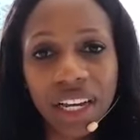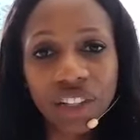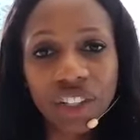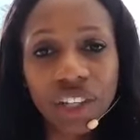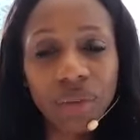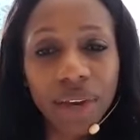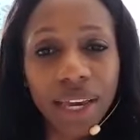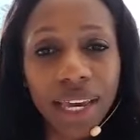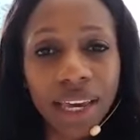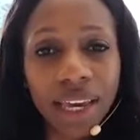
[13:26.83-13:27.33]

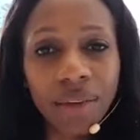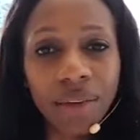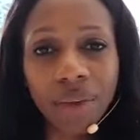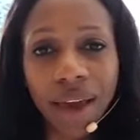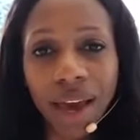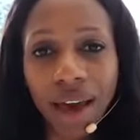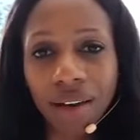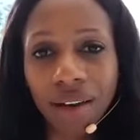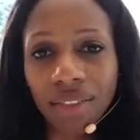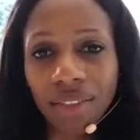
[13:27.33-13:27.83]
So
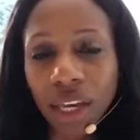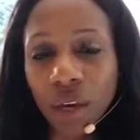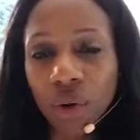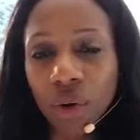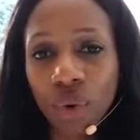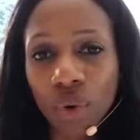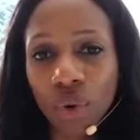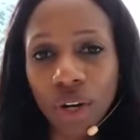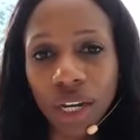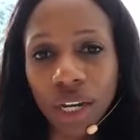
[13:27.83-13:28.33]
email the
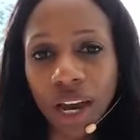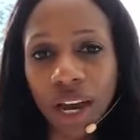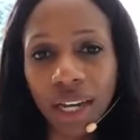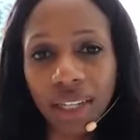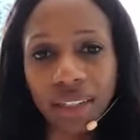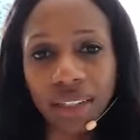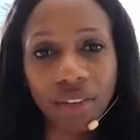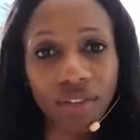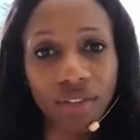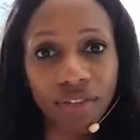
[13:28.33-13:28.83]

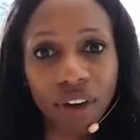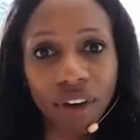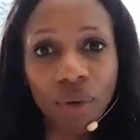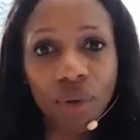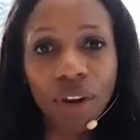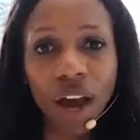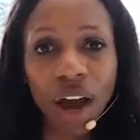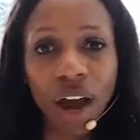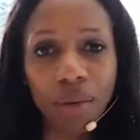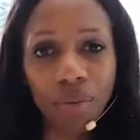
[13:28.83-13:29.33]
organizer,
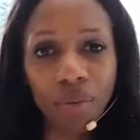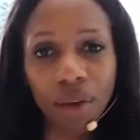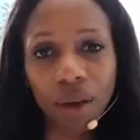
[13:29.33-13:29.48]
phone up,